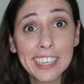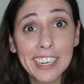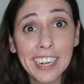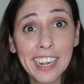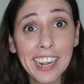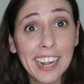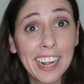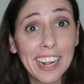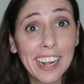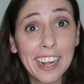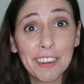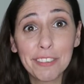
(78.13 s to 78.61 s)

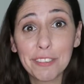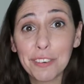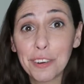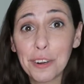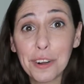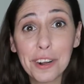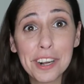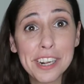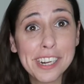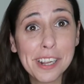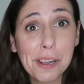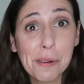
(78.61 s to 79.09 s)
I have
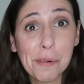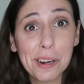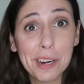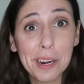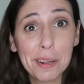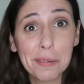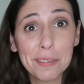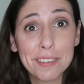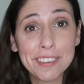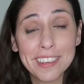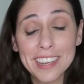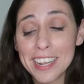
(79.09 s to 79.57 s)
no idea what
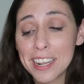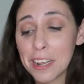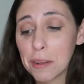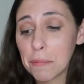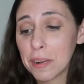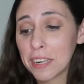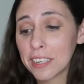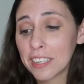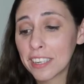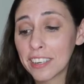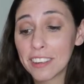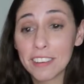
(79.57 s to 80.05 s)
I'm saying,
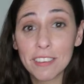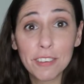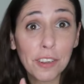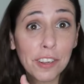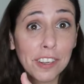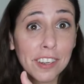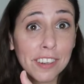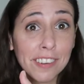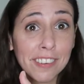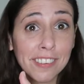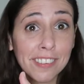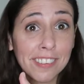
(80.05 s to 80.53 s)
but
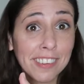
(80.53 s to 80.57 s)
kinsei,